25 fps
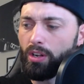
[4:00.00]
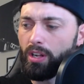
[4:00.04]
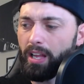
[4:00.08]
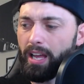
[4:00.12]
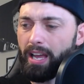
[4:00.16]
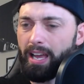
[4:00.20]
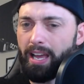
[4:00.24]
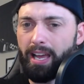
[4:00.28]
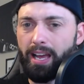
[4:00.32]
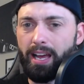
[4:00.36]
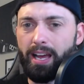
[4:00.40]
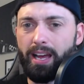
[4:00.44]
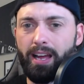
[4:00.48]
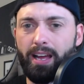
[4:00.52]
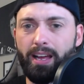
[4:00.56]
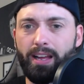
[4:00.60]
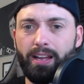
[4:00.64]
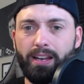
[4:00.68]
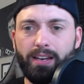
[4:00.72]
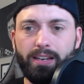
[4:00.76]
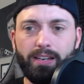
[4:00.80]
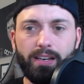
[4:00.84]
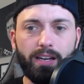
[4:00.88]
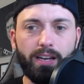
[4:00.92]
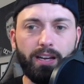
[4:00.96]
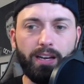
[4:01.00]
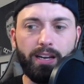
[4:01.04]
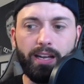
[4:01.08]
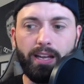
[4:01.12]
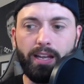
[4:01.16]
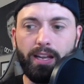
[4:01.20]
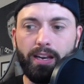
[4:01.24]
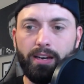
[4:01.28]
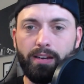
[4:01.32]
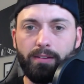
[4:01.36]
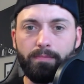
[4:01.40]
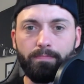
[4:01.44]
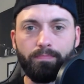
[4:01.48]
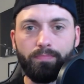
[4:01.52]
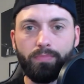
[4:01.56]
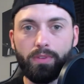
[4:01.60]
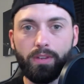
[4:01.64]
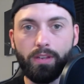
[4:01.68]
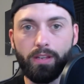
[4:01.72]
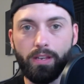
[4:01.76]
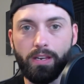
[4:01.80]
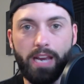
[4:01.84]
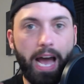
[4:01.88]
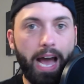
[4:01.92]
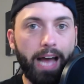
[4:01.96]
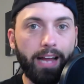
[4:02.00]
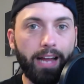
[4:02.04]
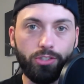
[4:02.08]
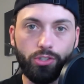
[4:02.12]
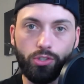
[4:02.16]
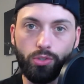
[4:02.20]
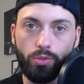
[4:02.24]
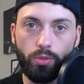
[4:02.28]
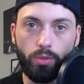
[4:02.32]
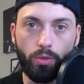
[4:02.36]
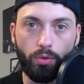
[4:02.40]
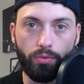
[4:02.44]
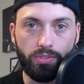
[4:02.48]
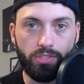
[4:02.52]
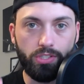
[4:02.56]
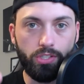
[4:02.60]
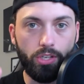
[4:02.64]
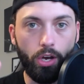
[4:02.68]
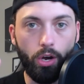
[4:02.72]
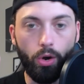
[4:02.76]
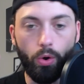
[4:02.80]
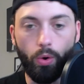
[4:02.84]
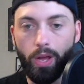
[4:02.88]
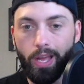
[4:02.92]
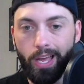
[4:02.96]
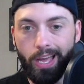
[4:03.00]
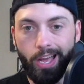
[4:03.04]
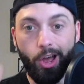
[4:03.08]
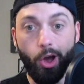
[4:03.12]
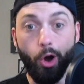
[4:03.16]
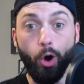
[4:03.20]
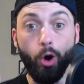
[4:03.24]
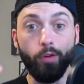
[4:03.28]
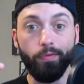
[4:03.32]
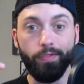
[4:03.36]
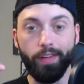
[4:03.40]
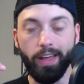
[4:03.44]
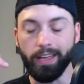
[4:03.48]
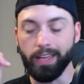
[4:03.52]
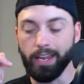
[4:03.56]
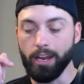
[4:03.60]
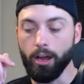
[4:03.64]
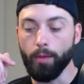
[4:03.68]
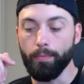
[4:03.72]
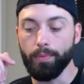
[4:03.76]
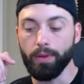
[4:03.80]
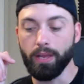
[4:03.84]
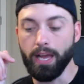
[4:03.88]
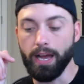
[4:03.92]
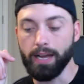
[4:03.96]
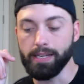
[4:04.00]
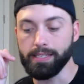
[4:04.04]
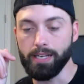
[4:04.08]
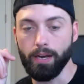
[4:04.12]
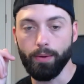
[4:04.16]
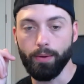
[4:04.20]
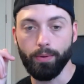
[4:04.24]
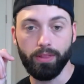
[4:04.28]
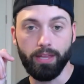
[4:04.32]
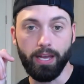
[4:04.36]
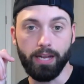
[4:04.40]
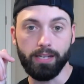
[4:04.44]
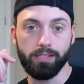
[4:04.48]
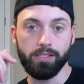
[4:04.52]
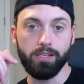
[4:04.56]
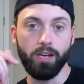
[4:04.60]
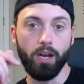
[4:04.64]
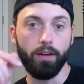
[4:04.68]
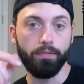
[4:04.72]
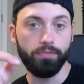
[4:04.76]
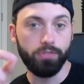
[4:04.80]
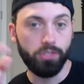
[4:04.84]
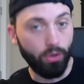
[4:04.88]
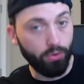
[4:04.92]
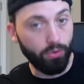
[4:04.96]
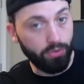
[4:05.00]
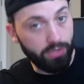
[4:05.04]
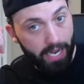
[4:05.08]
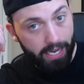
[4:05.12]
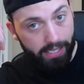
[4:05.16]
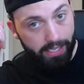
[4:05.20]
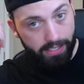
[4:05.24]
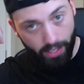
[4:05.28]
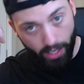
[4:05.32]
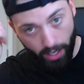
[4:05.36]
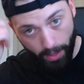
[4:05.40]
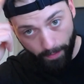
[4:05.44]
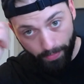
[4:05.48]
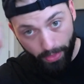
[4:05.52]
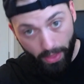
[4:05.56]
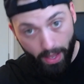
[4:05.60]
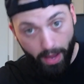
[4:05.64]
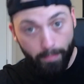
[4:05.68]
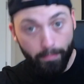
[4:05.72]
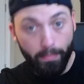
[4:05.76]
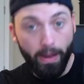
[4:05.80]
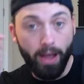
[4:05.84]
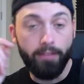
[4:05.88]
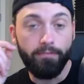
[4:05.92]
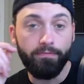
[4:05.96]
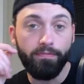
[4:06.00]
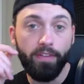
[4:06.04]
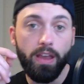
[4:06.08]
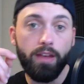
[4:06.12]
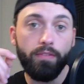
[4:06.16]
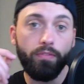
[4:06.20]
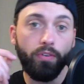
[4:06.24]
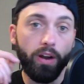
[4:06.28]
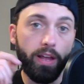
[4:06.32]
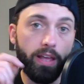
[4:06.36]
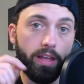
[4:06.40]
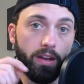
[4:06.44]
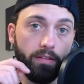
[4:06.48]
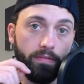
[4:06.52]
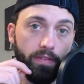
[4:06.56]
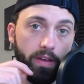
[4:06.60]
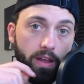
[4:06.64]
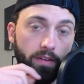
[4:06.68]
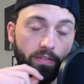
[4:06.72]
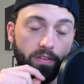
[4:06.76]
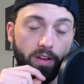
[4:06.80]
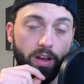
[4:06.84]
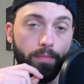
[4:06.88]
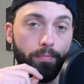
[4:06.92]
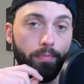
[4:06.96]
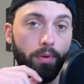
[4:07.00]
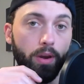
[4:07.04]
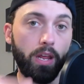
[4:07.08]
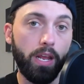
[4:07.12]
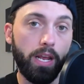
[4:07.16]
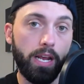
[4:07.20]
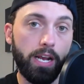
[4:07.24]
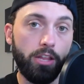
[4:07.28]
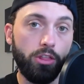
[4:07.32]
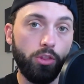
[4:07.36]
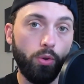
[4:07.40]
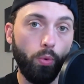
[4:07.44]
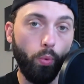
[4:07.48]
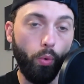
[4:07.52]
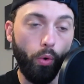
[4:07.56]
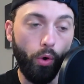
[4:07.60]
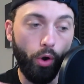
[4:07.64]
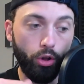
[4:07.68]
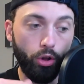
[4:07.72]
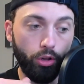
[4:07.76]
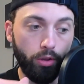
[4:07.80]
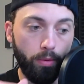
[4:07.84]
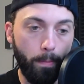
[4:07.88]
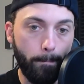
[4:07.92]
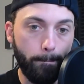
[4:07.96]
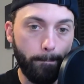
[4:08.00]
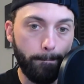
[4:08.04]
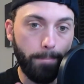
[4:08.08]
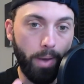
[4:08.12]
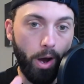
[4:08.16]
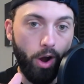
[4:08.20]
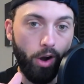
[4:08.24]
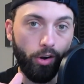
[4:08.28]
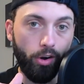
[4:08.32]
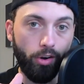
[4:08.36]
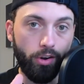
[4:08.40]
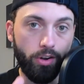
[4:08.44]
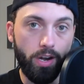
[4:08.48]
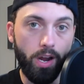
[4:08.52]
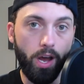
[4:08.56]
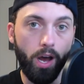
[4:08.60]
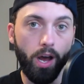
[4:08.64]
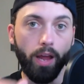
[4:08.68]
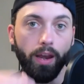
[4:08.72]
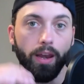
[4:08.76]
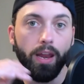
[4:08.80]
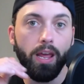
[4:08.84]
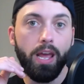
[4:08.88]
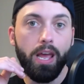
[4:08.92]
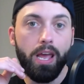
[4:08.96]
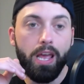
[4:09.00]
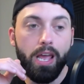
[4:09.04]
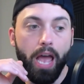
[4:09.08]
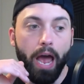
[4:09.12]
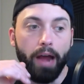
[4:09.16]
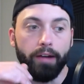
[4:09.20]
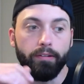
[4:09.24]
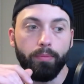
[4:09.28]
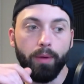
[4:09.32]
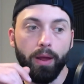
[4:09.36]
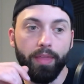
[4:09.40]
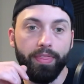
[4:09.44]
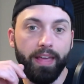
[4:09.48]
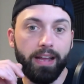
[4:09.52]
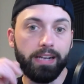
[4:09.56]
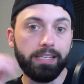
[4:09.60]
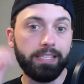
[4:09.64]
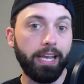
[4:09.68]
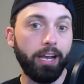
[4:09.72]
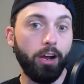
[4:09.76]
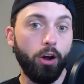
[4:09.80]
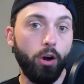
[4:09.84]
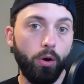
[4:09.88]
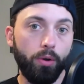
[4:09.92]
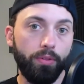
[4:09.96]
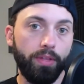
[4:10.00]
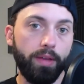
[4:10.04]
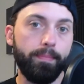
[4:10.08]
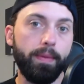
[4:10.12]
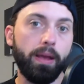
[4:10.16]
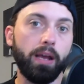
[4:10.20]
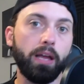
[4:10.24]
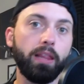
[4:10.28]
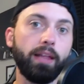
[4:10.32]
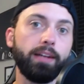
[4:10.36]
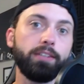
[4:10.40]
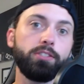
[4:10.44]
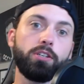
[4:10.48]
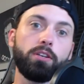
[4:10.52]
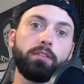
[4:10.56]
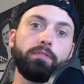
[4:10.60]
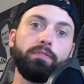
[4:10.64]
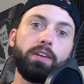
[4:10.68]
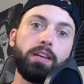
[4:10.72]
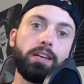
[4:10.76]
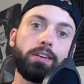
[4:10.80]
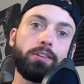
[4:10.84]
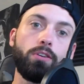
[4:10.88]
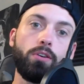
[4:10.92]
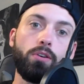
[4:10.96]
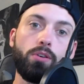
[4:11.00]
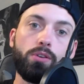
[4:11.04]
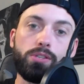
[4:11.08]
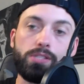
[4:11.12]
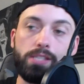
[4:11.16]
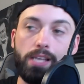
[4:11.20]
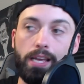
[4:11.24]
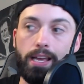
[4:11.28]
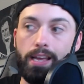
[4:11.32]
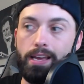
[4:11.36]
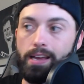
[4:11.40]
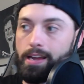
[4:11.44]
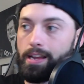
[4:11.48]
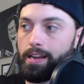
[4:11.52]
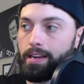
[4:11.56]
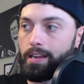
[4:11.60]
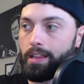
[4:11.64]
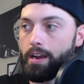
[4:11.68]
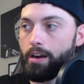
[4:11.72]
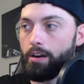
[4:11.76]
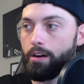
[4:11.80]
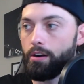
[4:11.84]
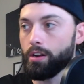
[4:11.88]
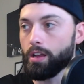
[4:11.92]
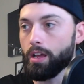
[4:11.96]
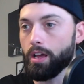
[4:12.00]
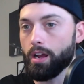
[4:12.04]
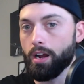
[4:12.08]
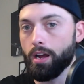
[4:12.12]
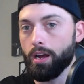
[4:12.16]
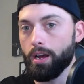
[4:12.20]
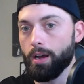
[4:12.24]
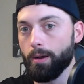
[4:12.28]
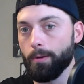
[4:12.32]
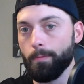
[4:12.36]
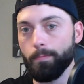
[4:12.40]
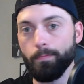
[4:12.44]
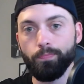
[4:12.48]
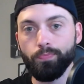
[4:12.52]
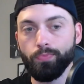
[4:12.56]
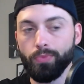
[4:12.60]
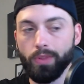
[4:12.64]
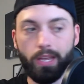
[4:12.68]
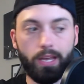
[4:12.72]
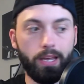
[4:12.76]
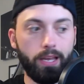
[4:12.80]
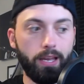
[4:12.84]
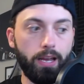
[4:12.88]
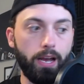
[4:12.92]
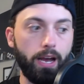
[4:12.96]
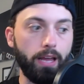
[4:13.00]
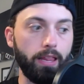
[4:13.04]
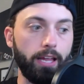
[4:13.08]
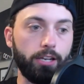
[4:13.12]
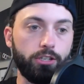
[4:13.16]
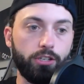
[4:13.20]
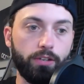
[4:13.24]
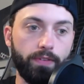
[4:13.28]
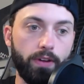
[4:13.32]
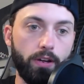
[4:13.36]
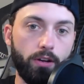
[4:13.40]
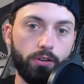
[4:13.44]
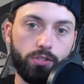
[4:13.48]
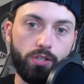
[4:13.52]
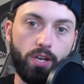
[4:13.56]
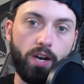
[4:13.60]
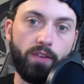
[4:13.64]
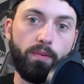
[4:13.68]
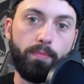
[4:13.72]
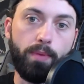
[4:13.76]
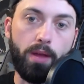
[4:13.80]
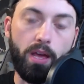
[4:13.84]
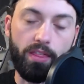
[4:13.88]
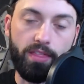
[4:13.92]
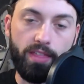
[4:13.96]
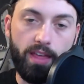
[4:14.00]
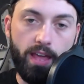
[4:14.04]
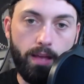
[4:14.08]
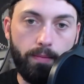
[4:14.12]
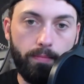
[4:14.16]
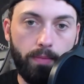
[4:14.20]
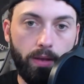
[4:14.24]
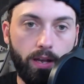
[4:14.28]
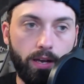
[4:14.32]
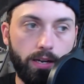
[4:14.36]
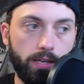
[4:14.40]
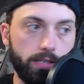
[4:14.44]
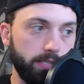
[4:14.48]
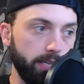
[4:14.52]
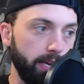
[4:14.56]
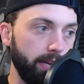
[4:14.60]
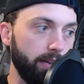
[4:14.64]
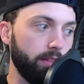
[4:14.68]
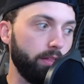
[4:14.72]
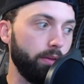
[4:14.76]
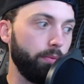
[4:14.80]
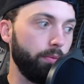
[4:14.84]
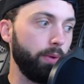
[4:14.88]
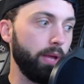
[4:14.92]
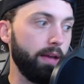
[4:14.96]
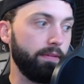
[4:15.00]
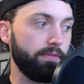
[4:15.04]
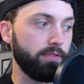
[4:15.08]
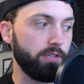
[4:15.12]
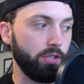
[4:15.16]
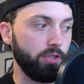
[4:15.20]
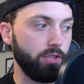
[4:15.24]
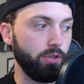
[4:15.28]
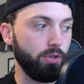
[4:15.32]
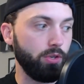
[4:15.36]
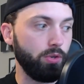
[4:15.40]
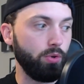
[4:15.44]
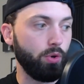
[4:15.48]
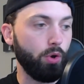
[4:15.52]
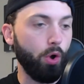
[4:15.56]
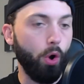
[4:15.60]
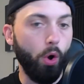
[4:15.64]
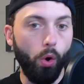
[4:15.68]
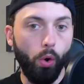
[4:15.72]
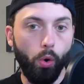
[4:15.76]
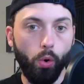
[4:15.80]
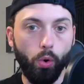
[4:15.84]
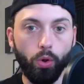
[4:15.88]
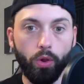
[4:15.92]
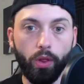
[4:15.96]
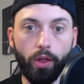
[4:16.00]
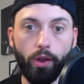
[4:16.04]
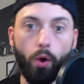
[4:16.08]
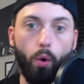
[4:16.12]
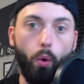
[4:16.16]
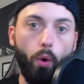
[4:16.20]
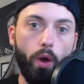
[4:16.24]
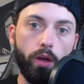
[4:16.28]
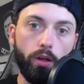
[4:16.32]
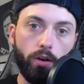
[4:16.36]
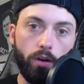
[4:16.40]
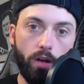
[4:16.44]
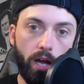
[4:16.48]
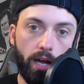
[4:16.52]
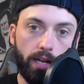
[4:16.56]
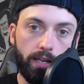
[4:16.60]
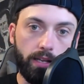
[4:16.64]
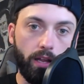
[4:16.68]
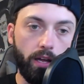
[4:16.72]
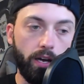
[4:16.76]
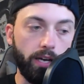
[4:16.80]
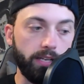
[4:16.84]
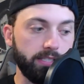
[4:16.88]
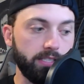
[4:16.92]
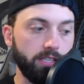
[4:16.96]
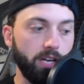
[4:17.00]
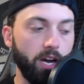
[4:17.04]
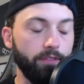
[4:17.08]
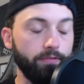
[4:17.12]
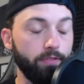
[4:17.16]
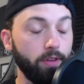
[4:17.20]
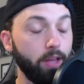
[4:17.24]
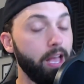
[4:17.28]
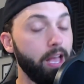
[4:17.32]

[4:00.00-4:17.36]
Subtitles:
and non-truth. So hopefully I can help you guys out with that stuff. So Tesla, my favorite innovative company in the world, bar none. Everybody thinks like, oh, they make electric vehicles and electric vehicles will never be a thing because we have to do coal and oil and all that stuff.